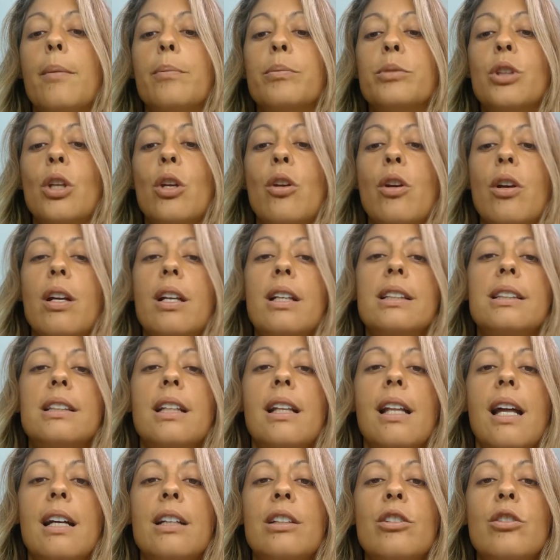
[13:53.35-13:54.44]
So you're going to
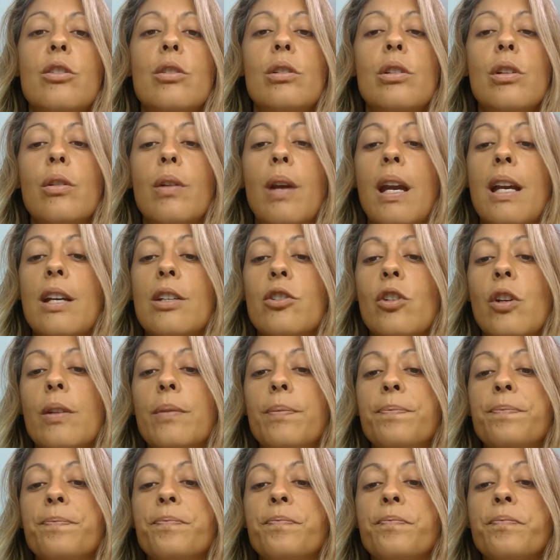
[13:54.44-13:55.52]
select your
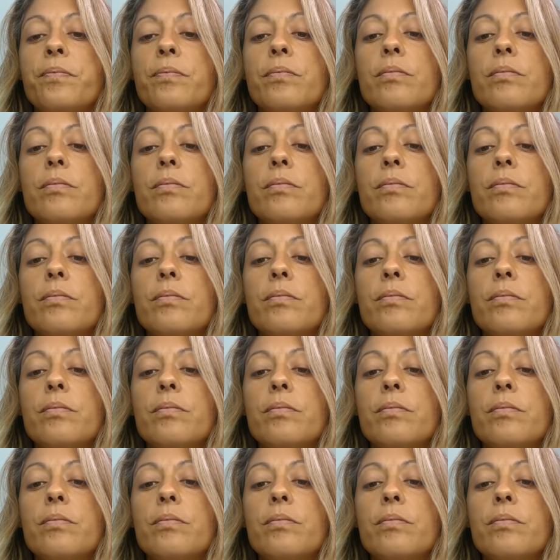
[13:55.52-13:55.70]
location.